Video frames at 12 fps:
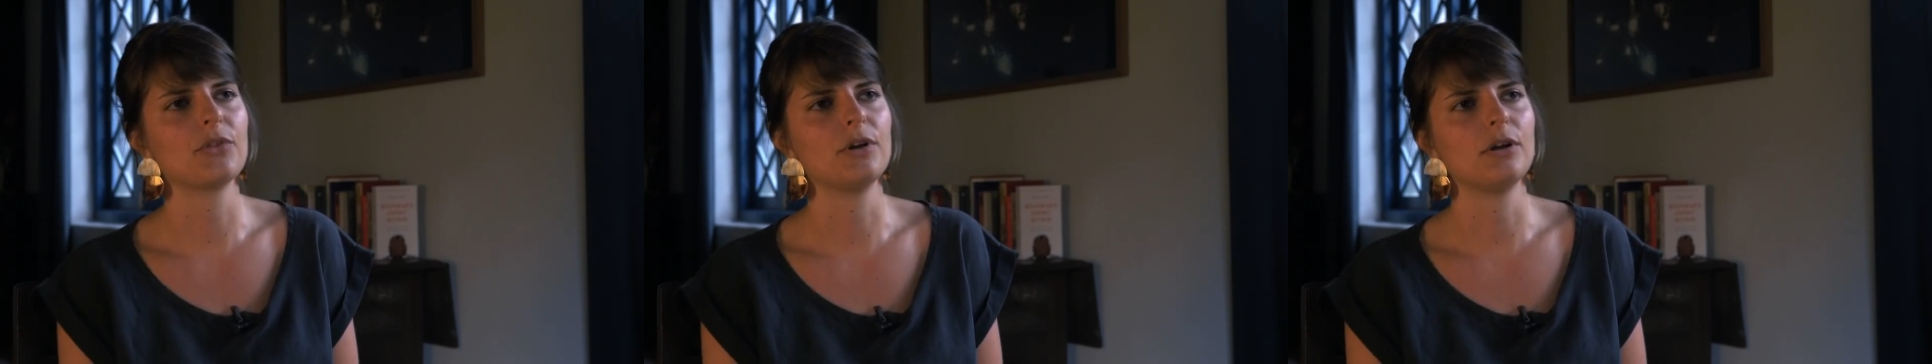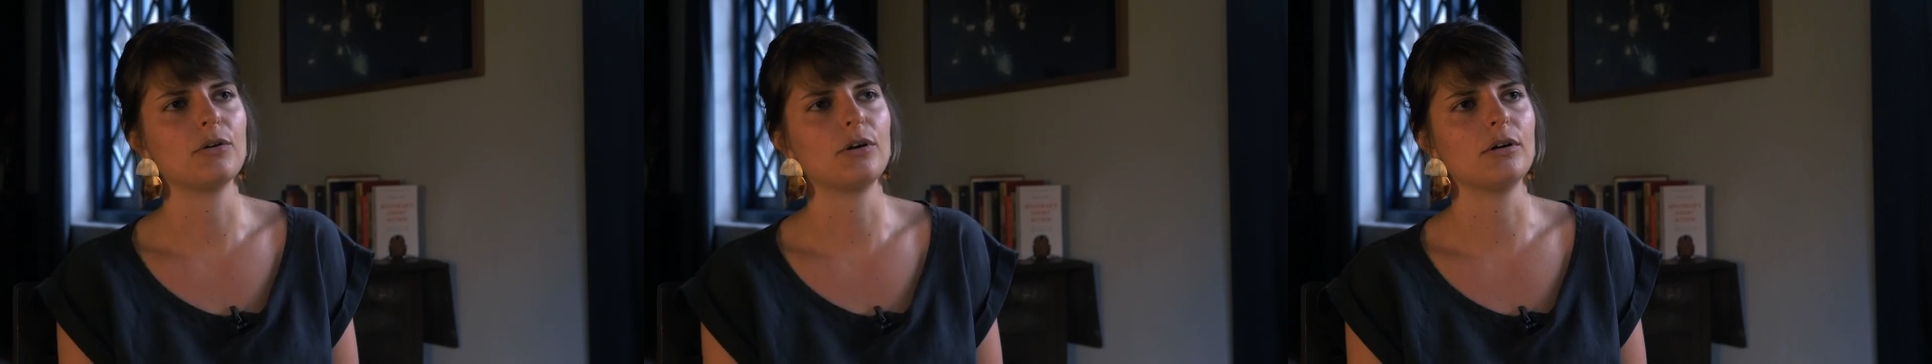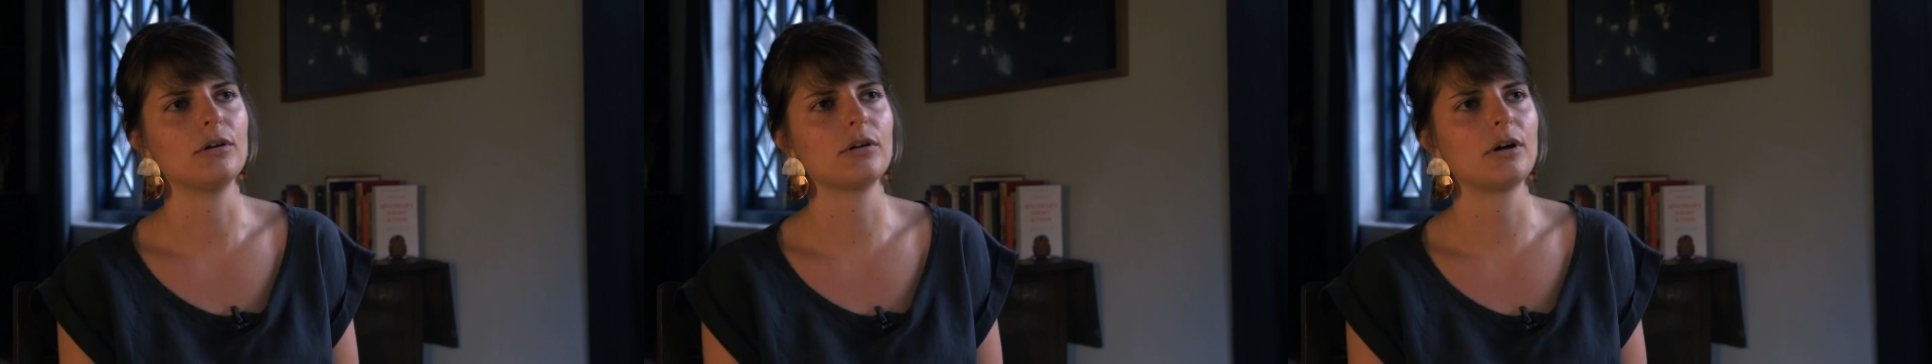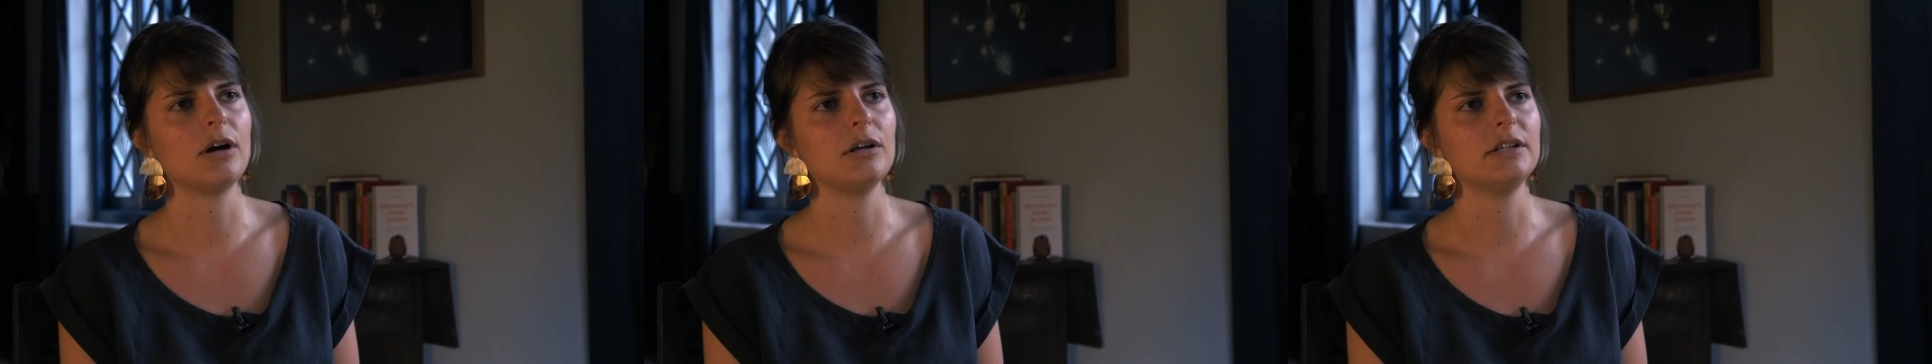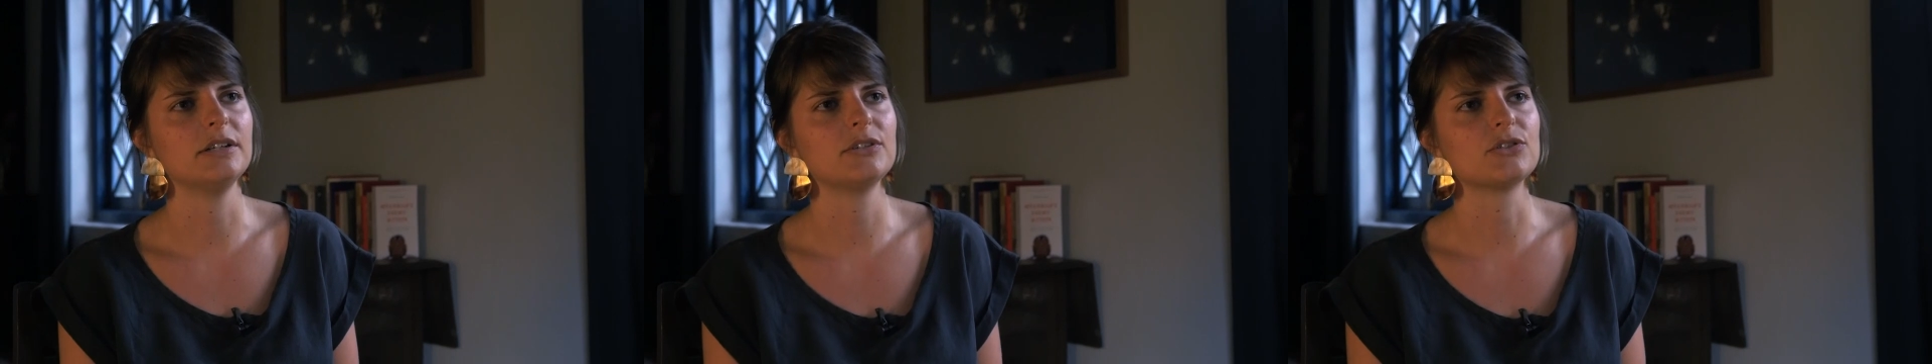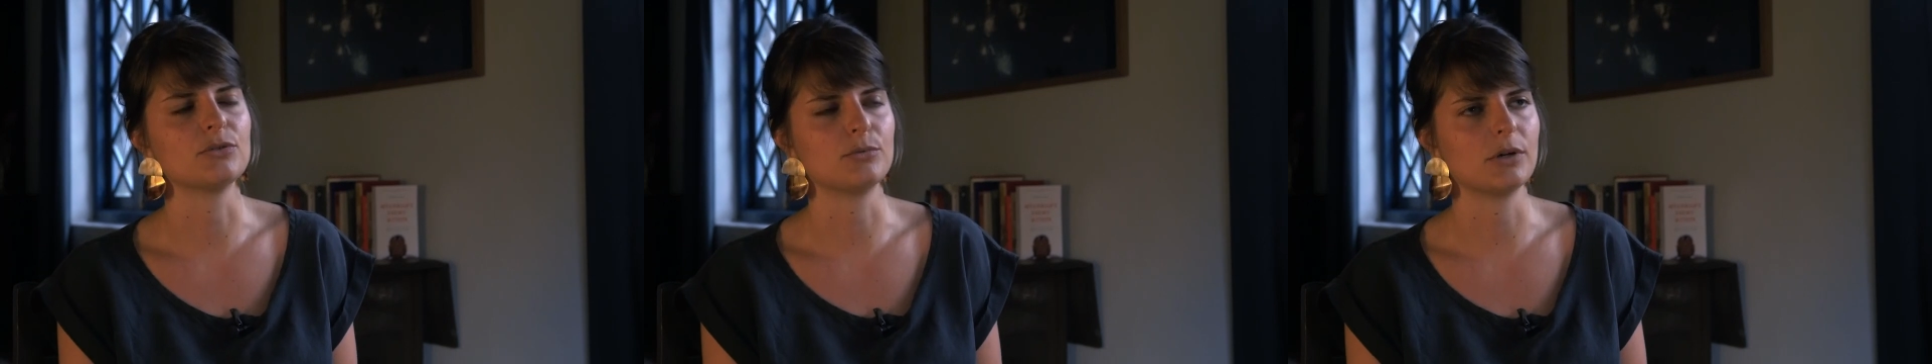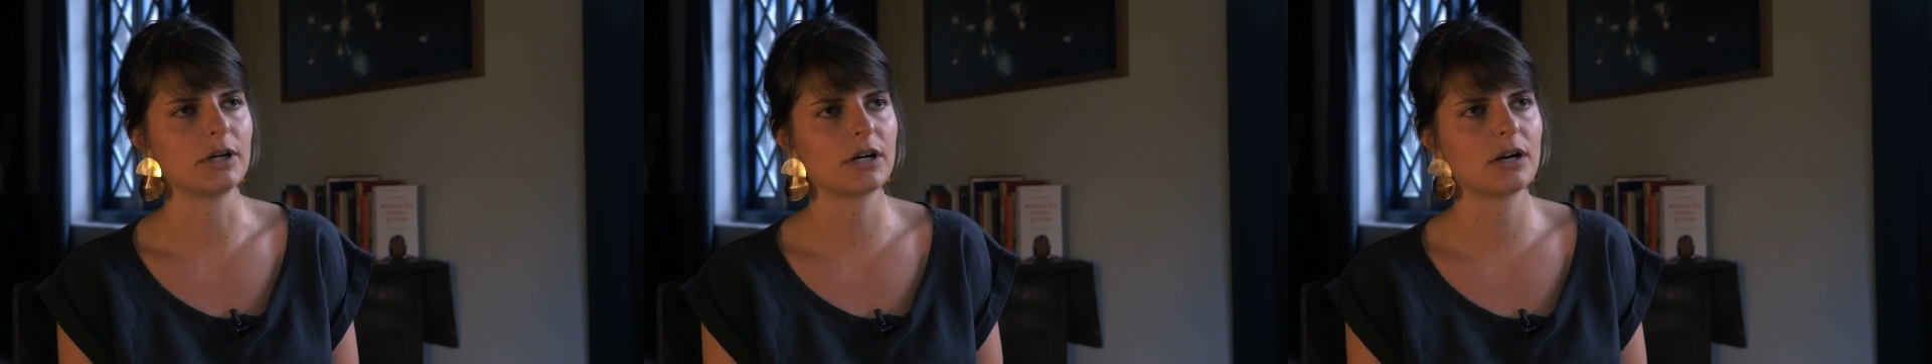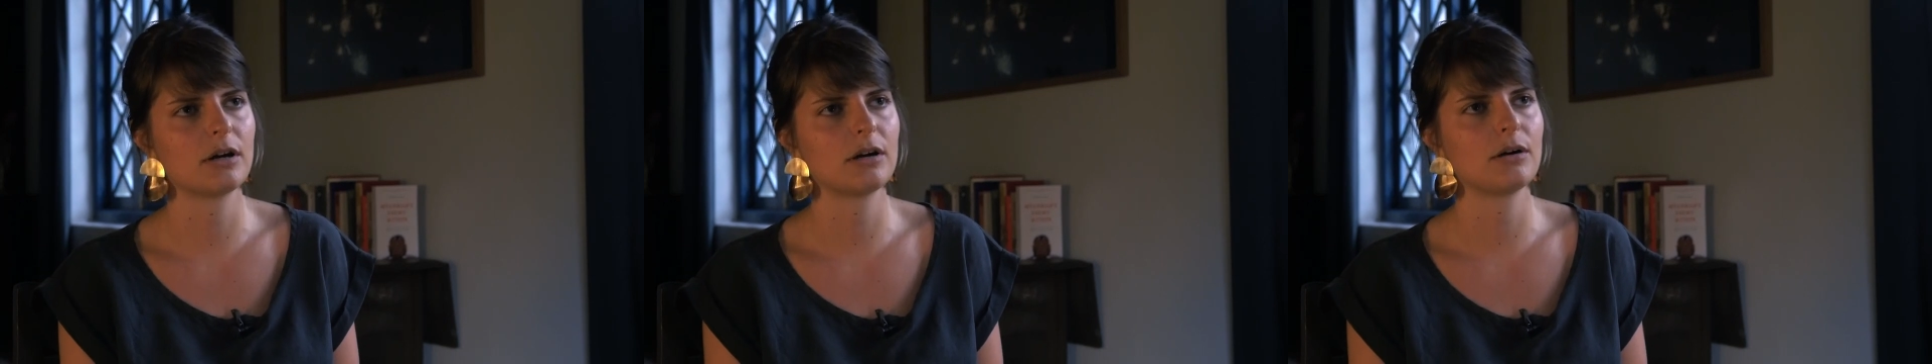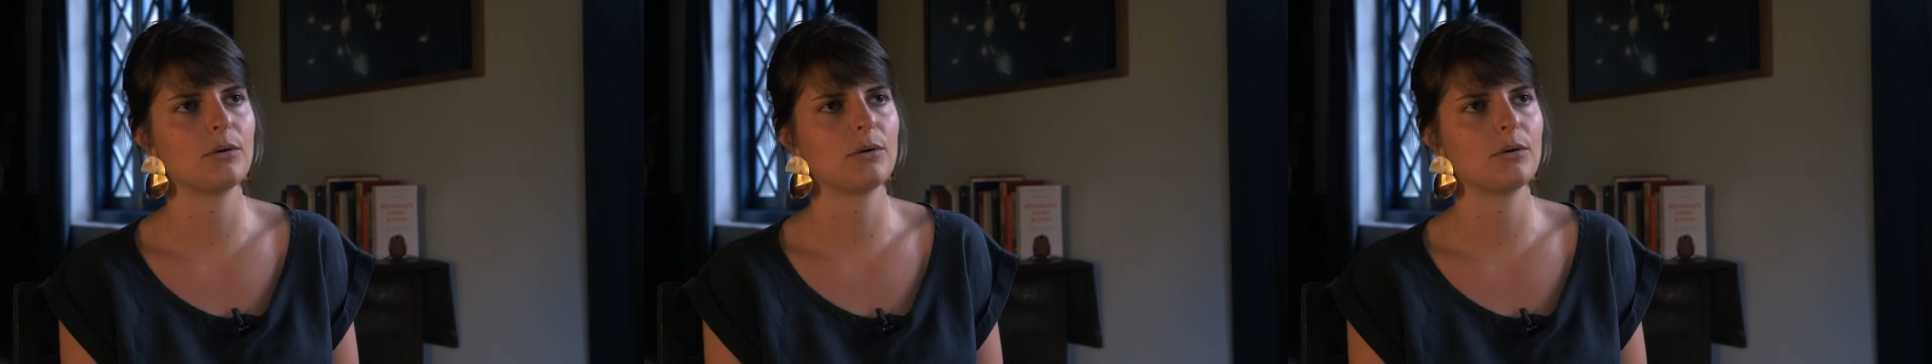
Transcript: the local colleagues who work